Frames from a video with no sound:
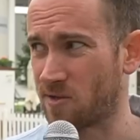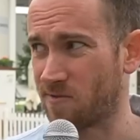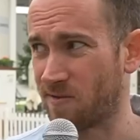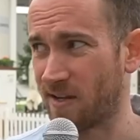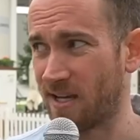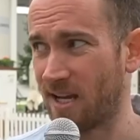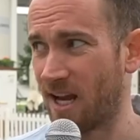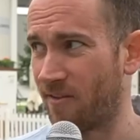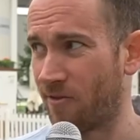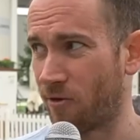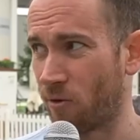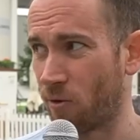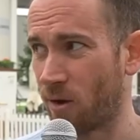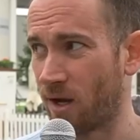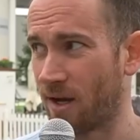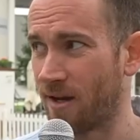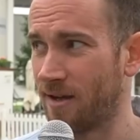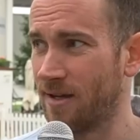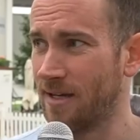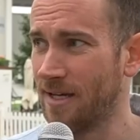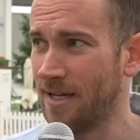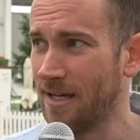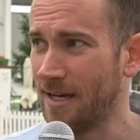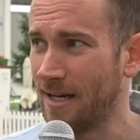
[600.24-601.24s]
feet everywhere.
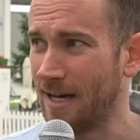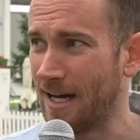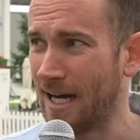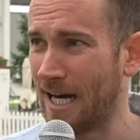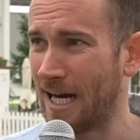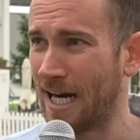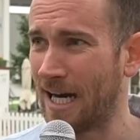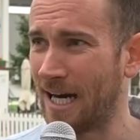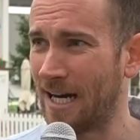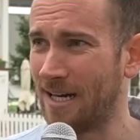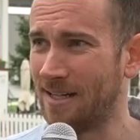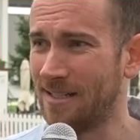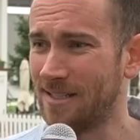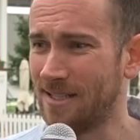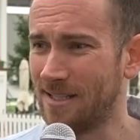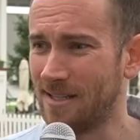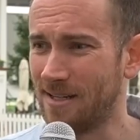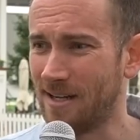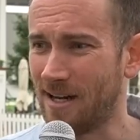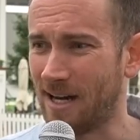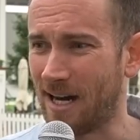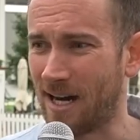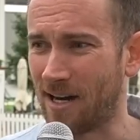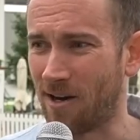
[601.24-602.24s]

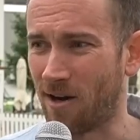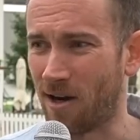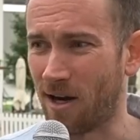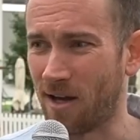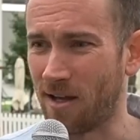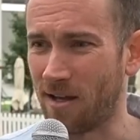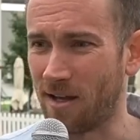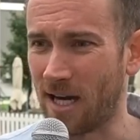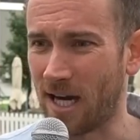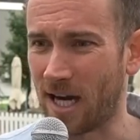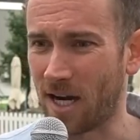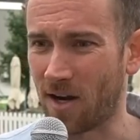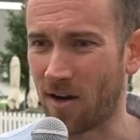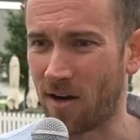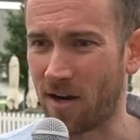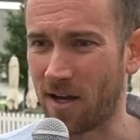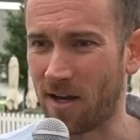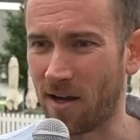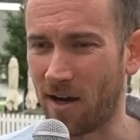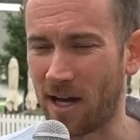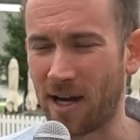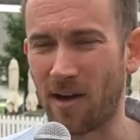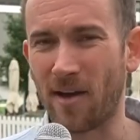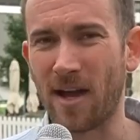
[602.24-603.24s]
And I
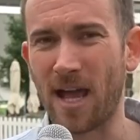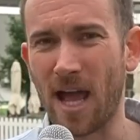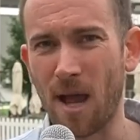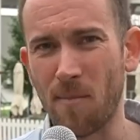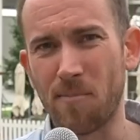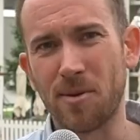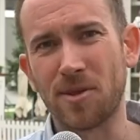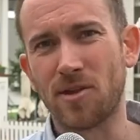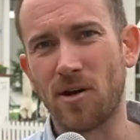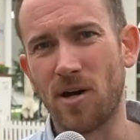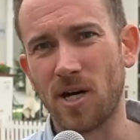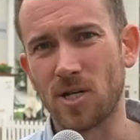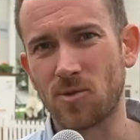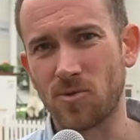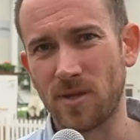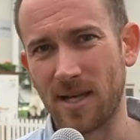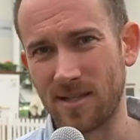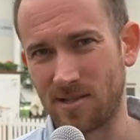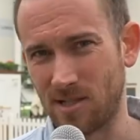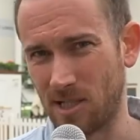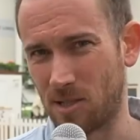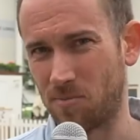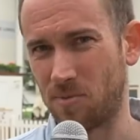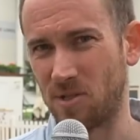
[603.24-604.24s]
empathise with
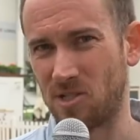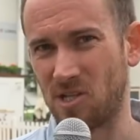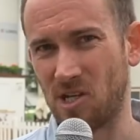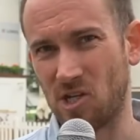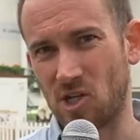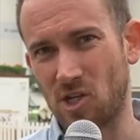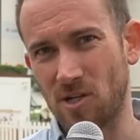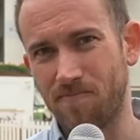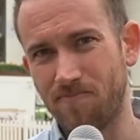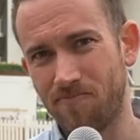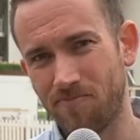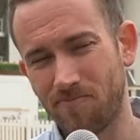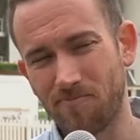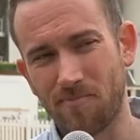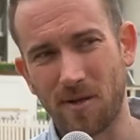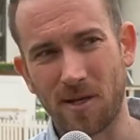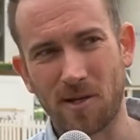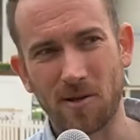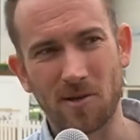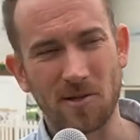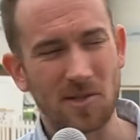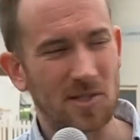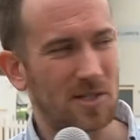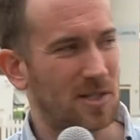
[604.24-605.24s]
that disposition
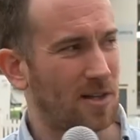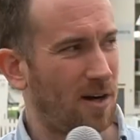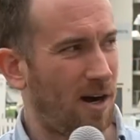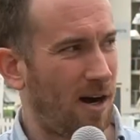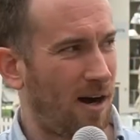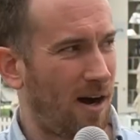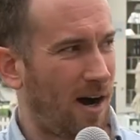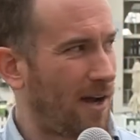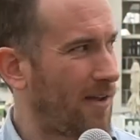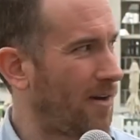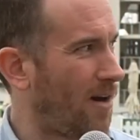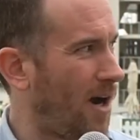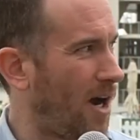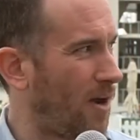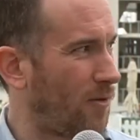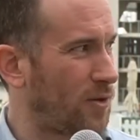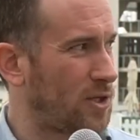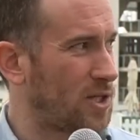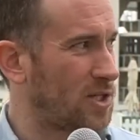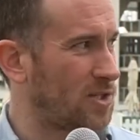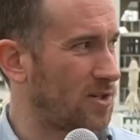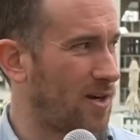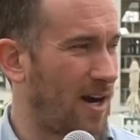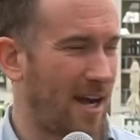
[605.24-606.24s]
because I
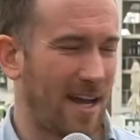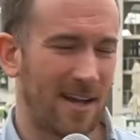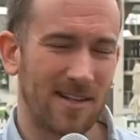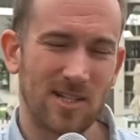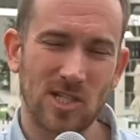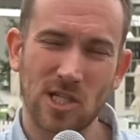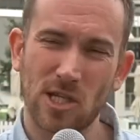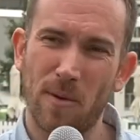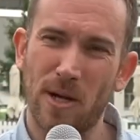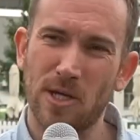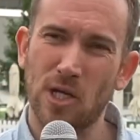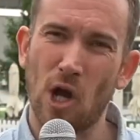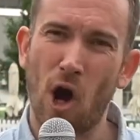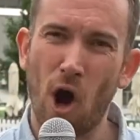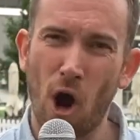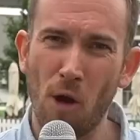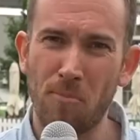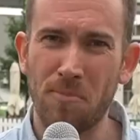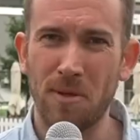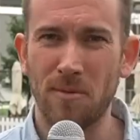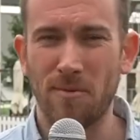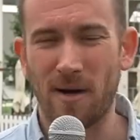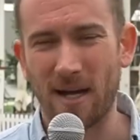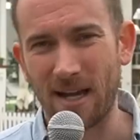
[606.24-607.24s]
had so much
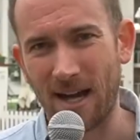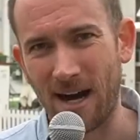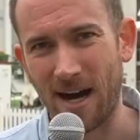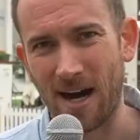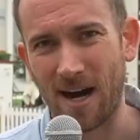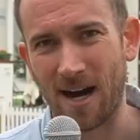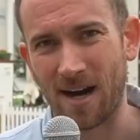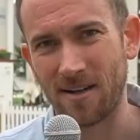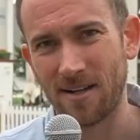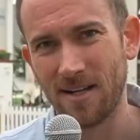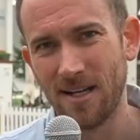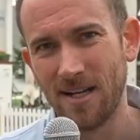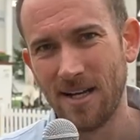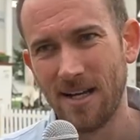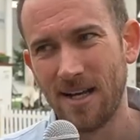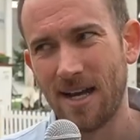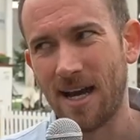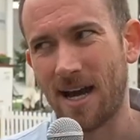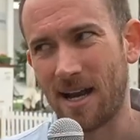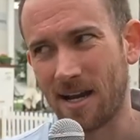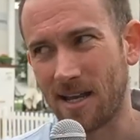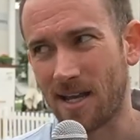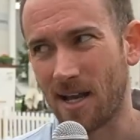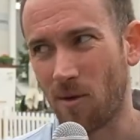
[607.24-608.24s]
hope in my heart,
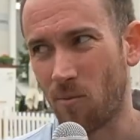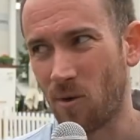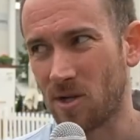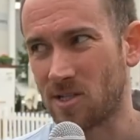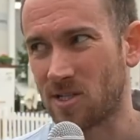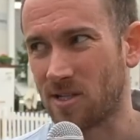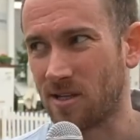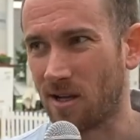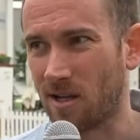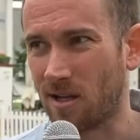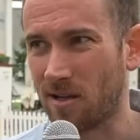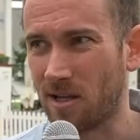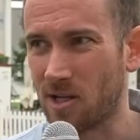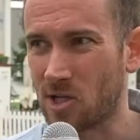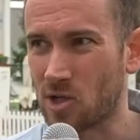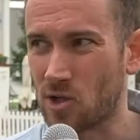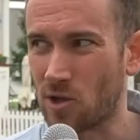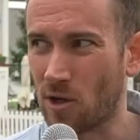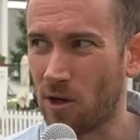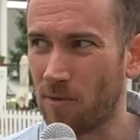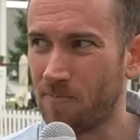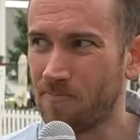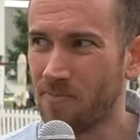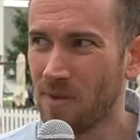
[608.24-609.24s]
and again, once again,
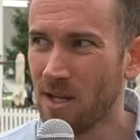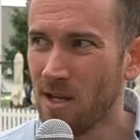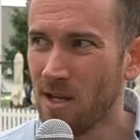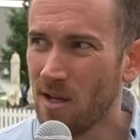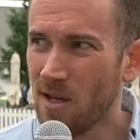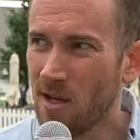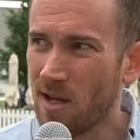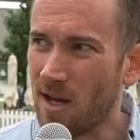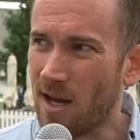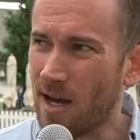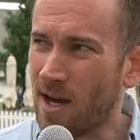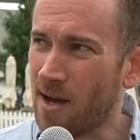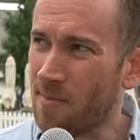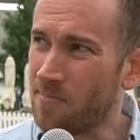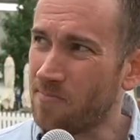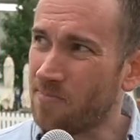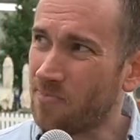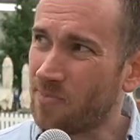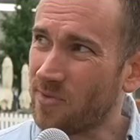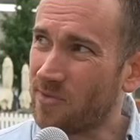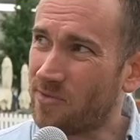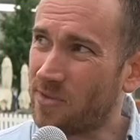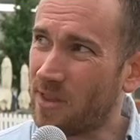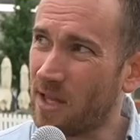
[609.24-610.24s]
cholesterol,
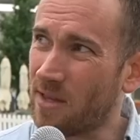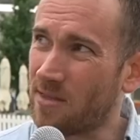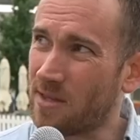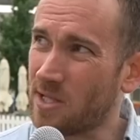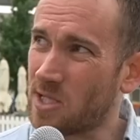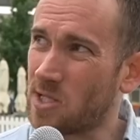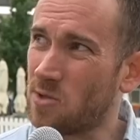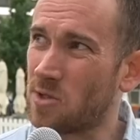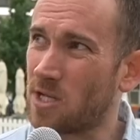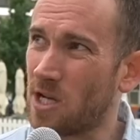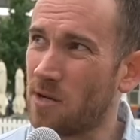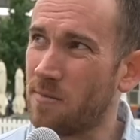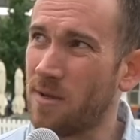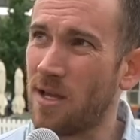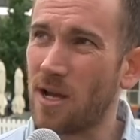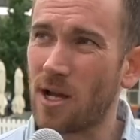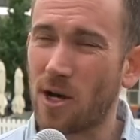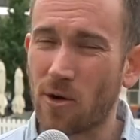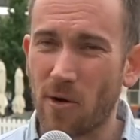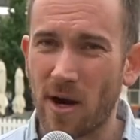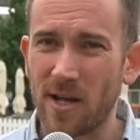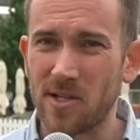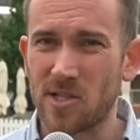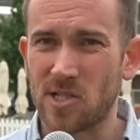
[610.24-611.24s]
that this was going to be a
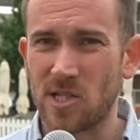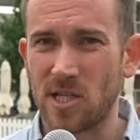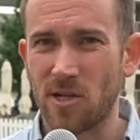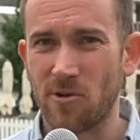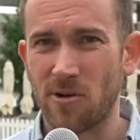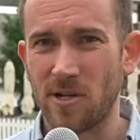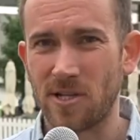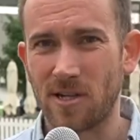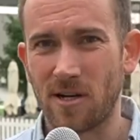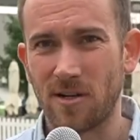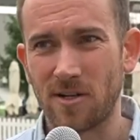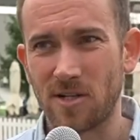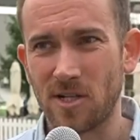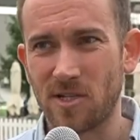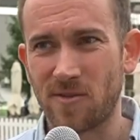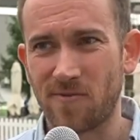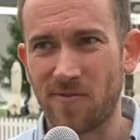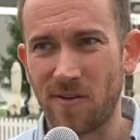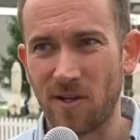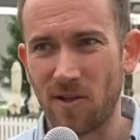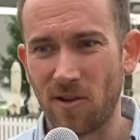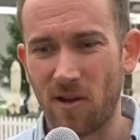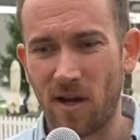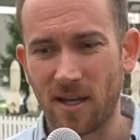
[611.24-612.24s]
great series, and I just
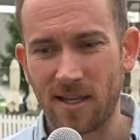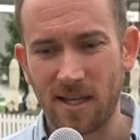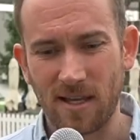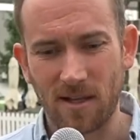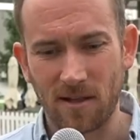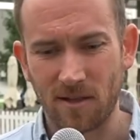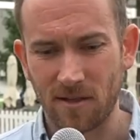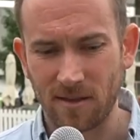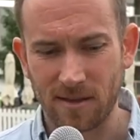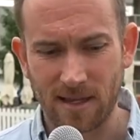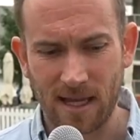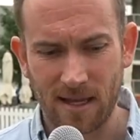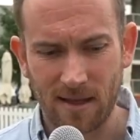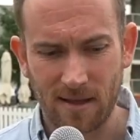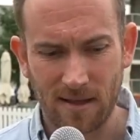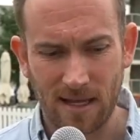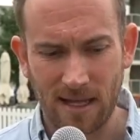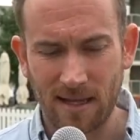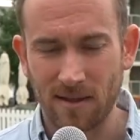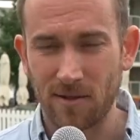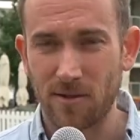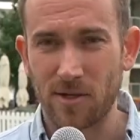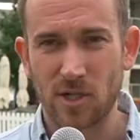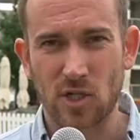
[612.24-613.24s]
feel like England
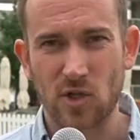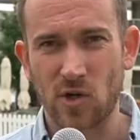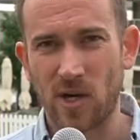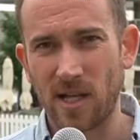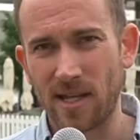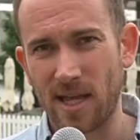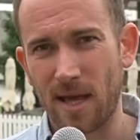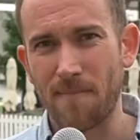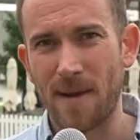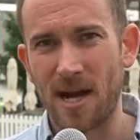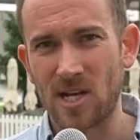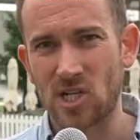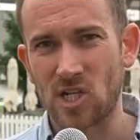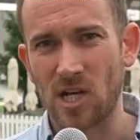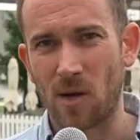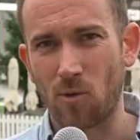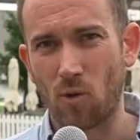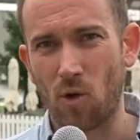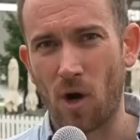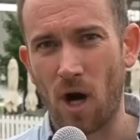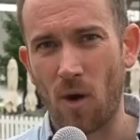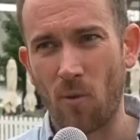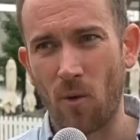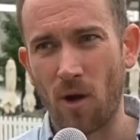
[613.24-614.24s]
and Australia, they match up
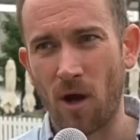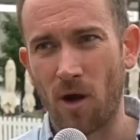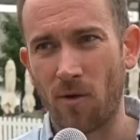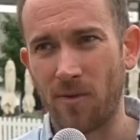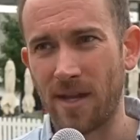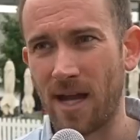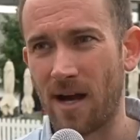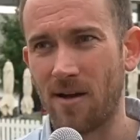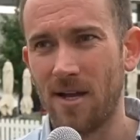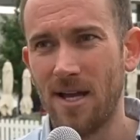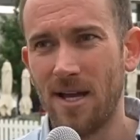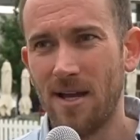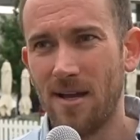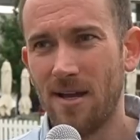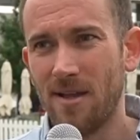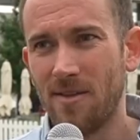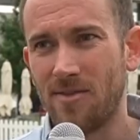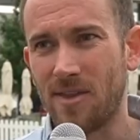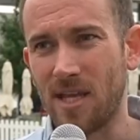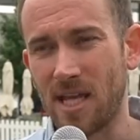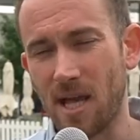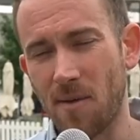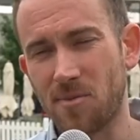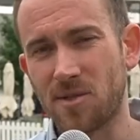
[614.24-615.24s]
quite well. Now,
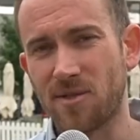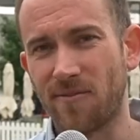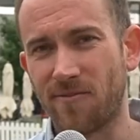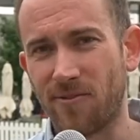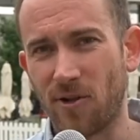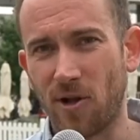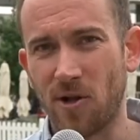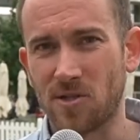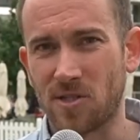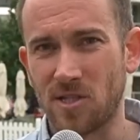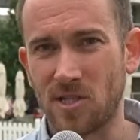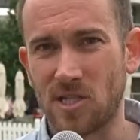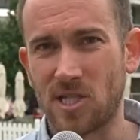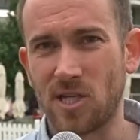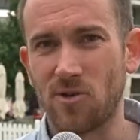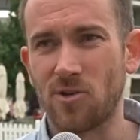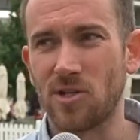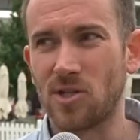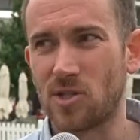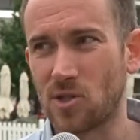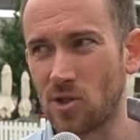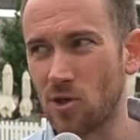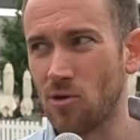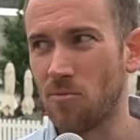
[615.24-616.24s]
the ebbs and flows of this
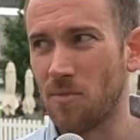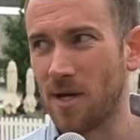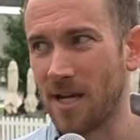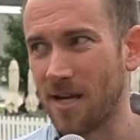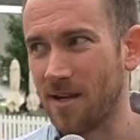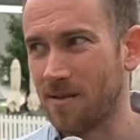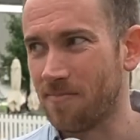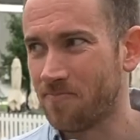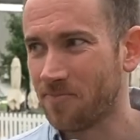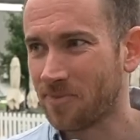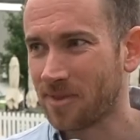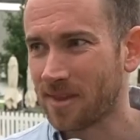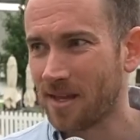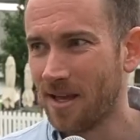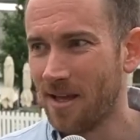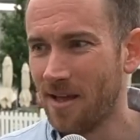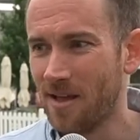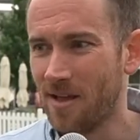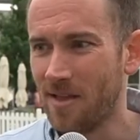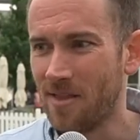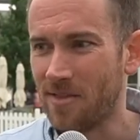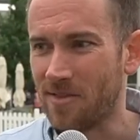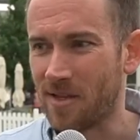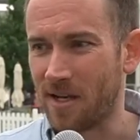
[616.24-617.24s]
series do mean
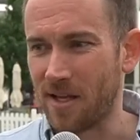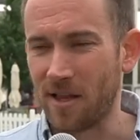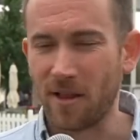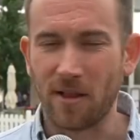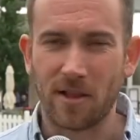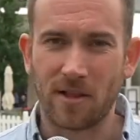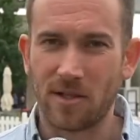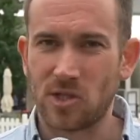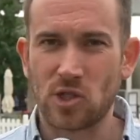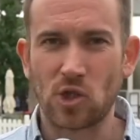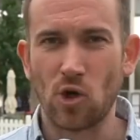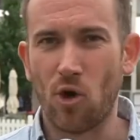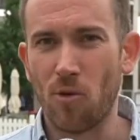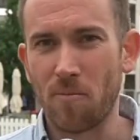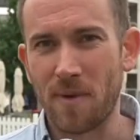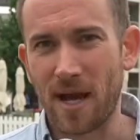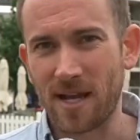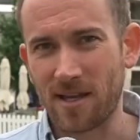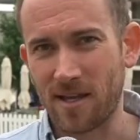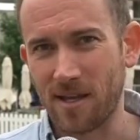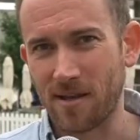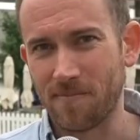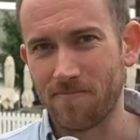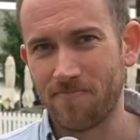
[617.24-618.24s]
that England can storm
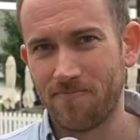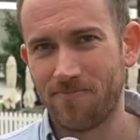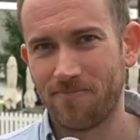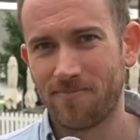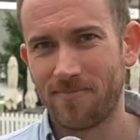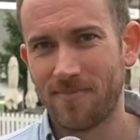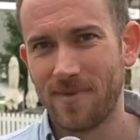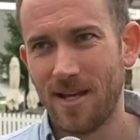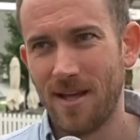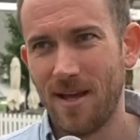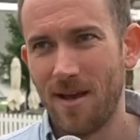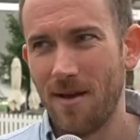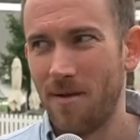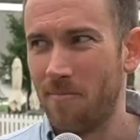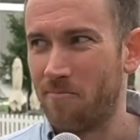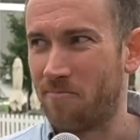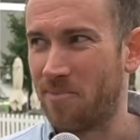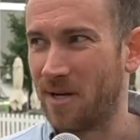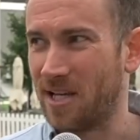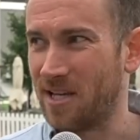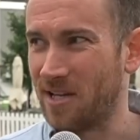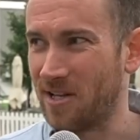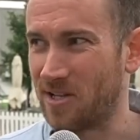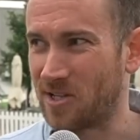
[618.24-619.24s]
back in,
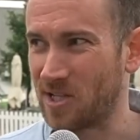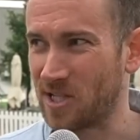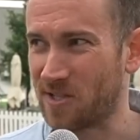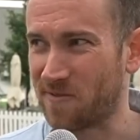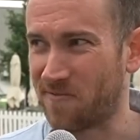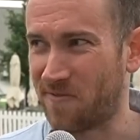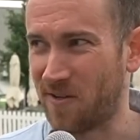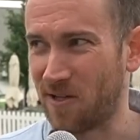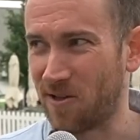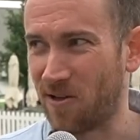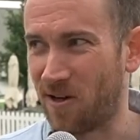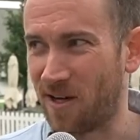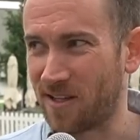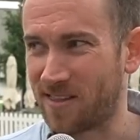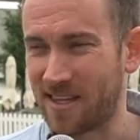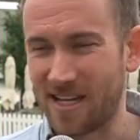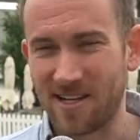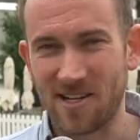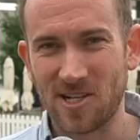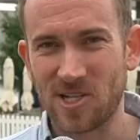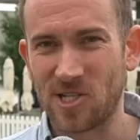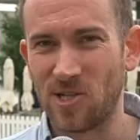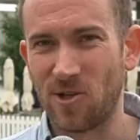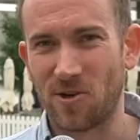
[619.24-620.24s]
but you just feel like they're
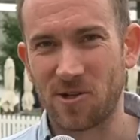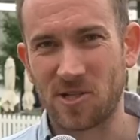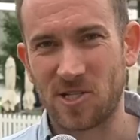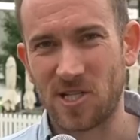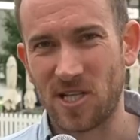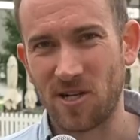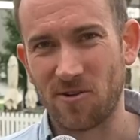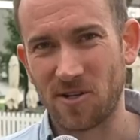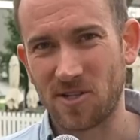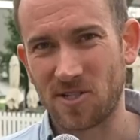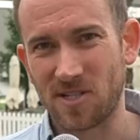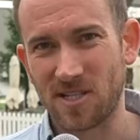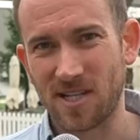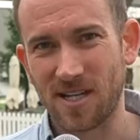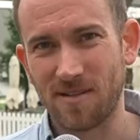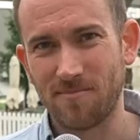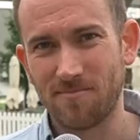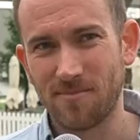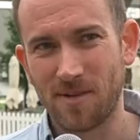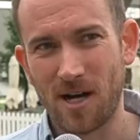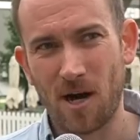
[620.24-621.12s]
just not a serious team.